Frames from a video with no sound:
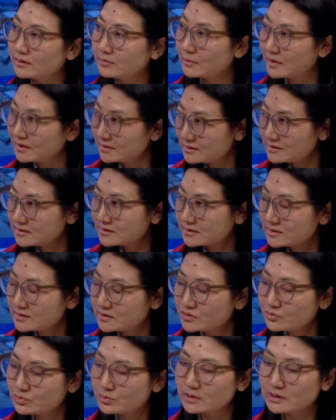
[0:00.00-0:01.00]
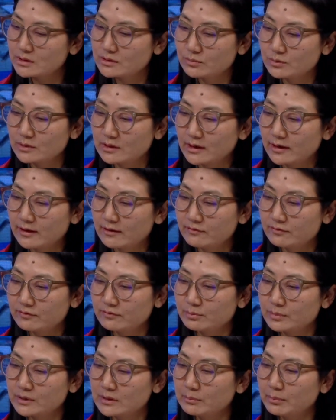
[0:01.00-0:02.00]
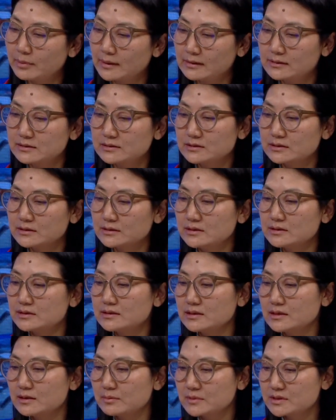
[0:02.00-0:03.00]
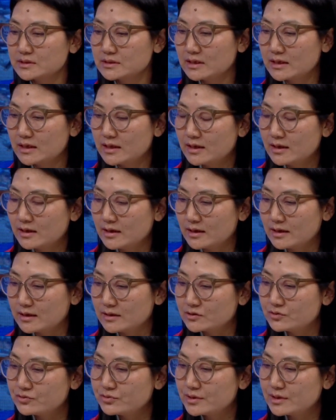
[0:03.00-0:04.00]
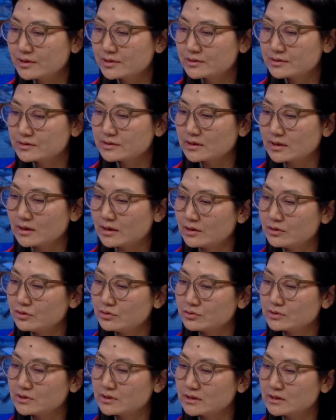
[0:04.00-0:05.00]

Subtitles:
months since we have been piloting eCMS, and traders are using